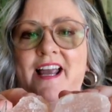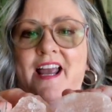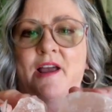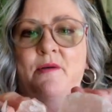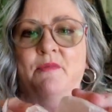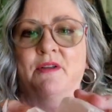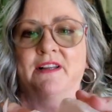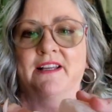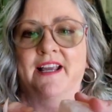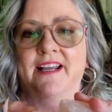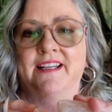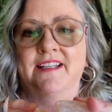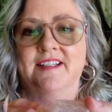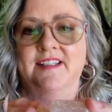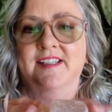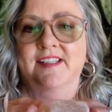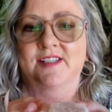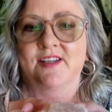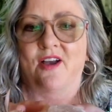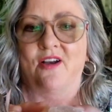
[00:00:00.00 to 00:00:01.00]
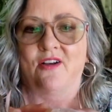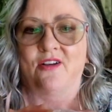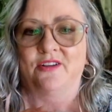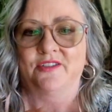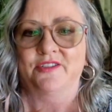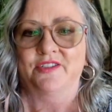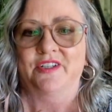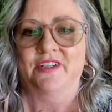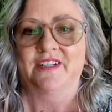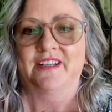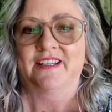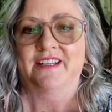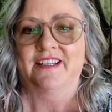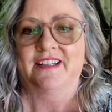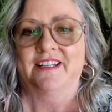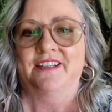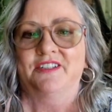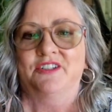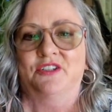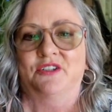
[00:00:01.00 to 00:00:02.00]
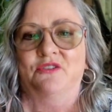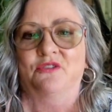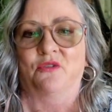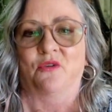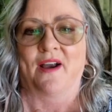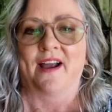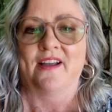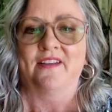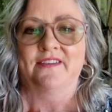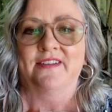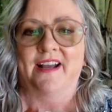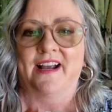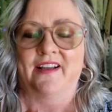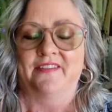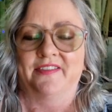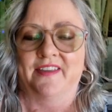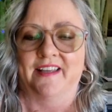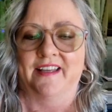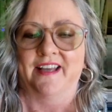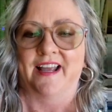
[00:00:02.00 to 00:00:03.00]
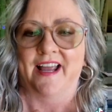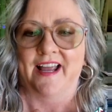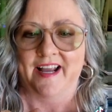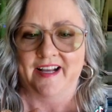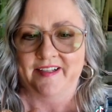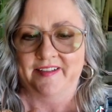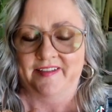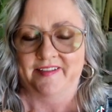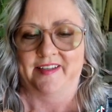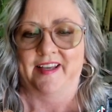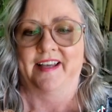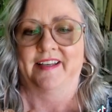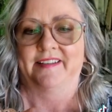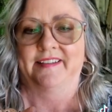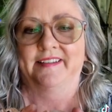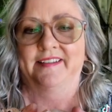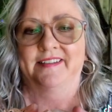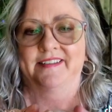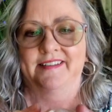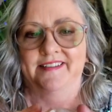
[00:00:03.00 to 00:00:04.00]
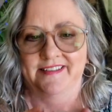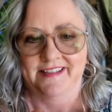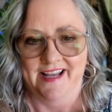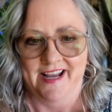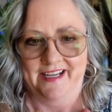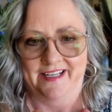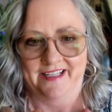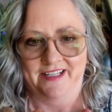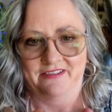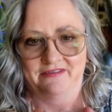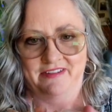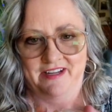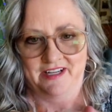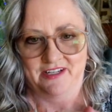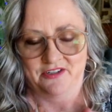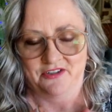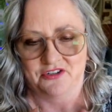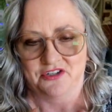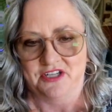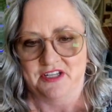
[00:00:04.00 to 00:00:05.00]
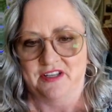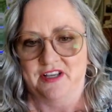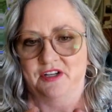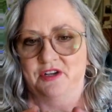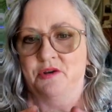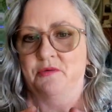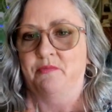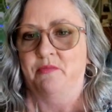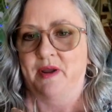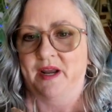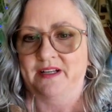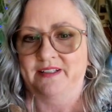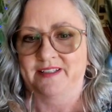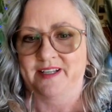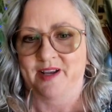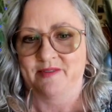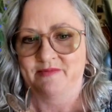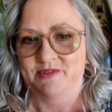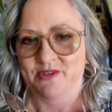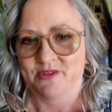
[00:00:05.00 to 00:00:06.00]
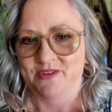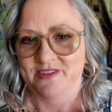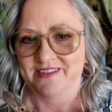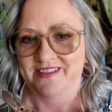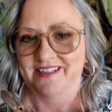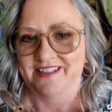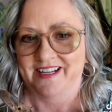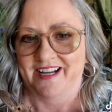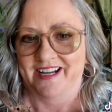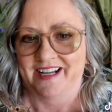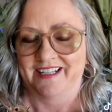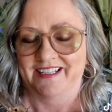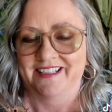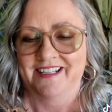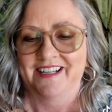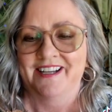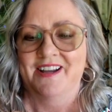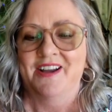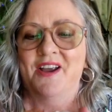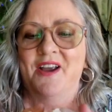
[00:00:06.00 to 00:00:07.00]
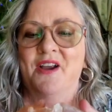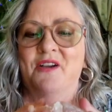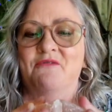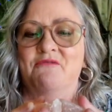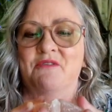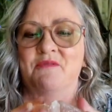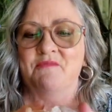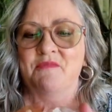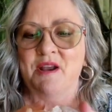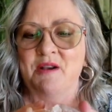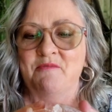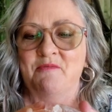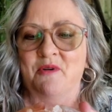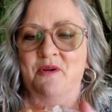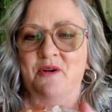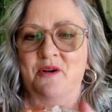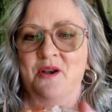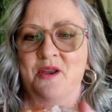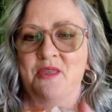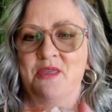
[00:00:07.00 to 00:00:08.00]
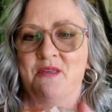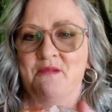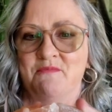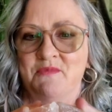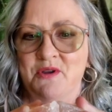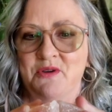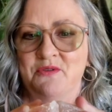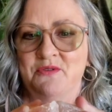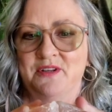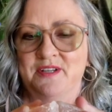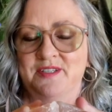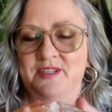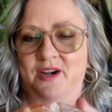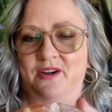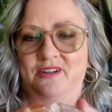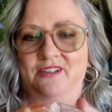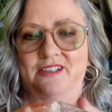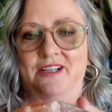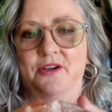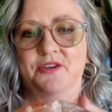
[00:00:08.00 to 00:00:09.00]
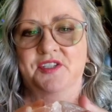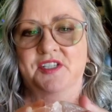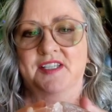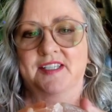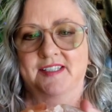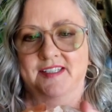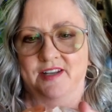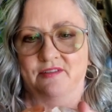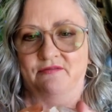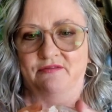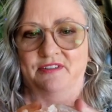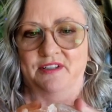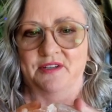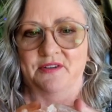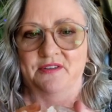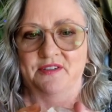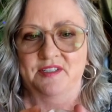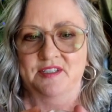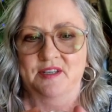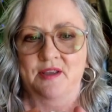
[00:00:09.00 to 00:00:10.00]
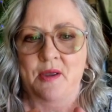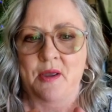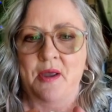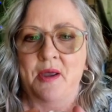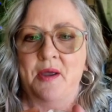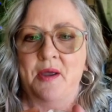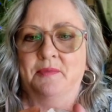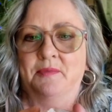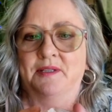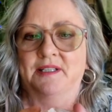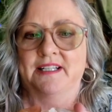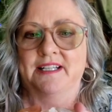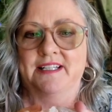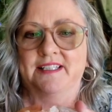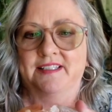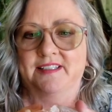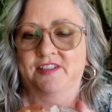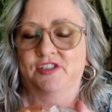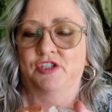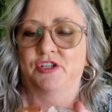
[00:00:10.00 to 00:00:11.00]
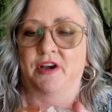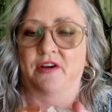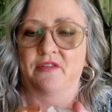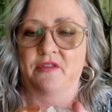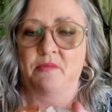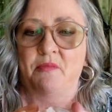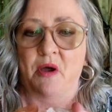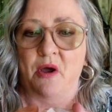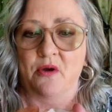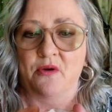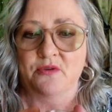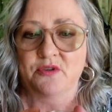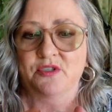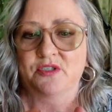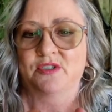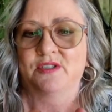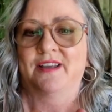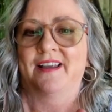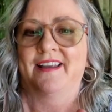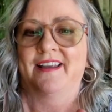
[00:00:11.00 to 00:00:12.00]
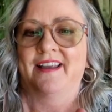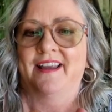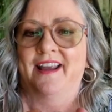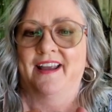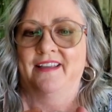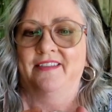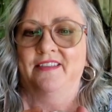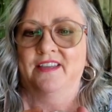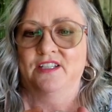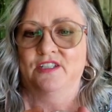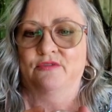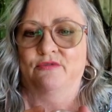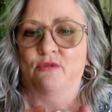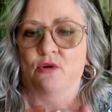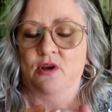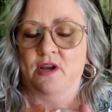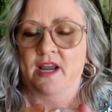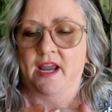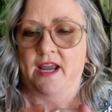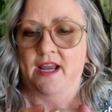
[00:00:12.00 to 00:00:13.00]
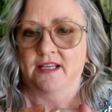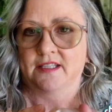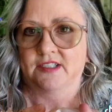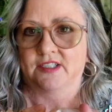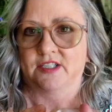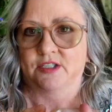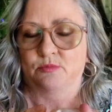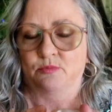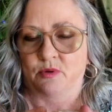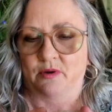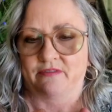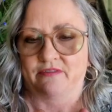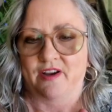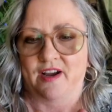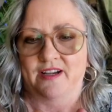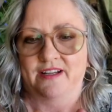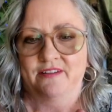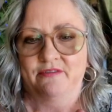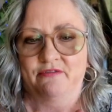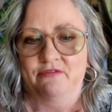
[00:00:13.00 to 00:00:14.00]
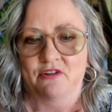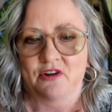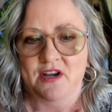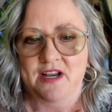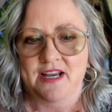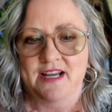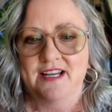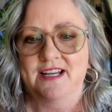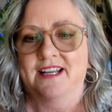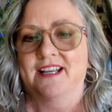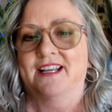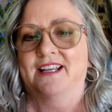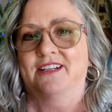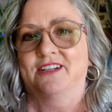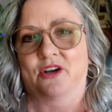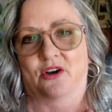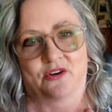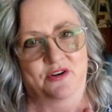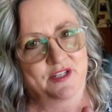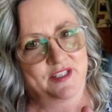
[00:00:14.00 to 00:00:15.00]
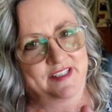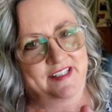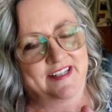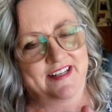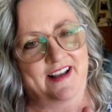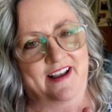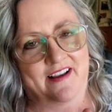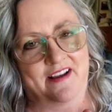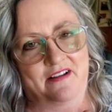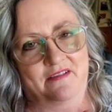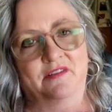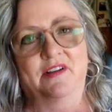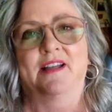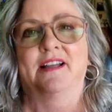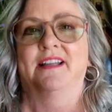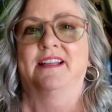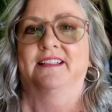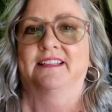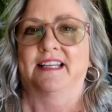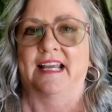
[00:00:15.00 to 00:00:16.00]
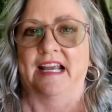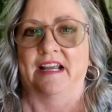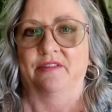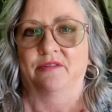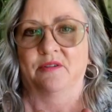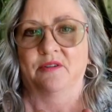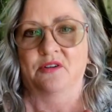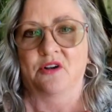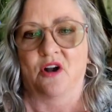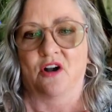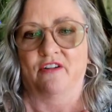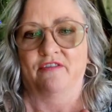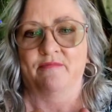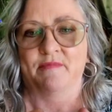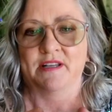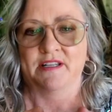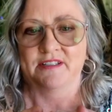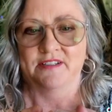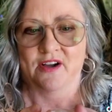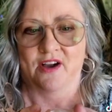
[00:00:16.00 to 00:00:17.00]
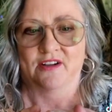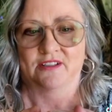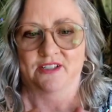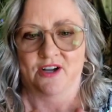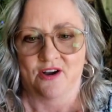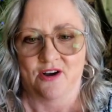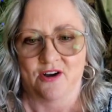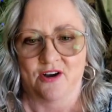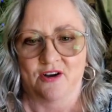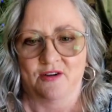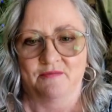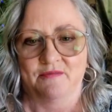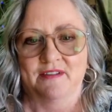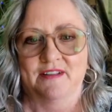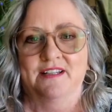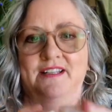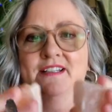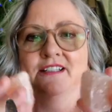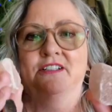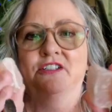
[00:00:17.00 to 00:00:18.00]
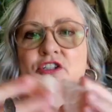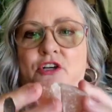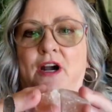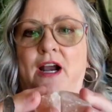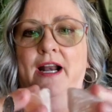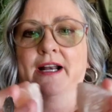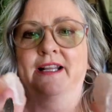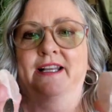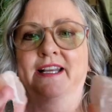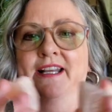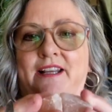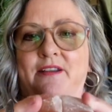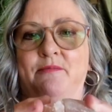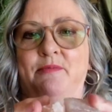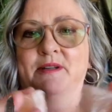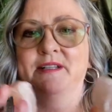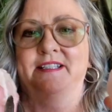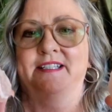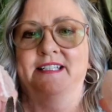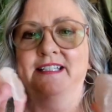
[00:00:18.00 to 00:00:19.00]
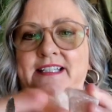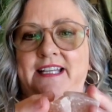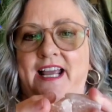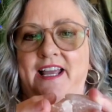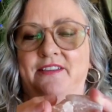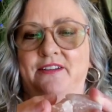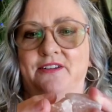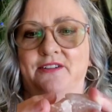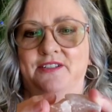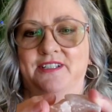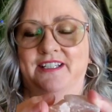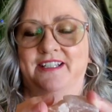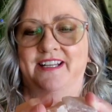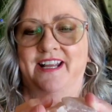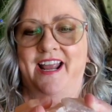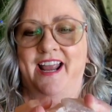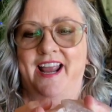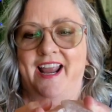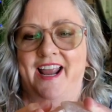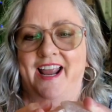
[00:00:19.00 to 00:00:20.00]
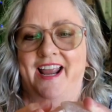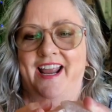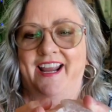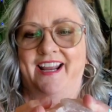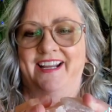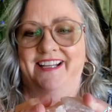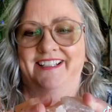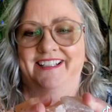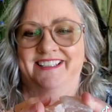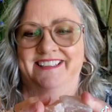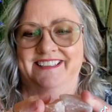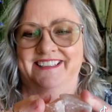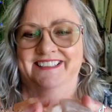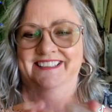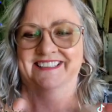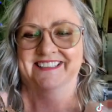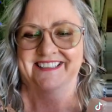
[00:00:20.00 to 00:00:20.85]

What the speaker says: Himalayan salt to ground out the excess negative energy that you picked up during the day. Remember, the moon is our closest influence. Please share the post. And this forecast is provided free, courtesy of KatherineKaufman.com. Try to keep it together today.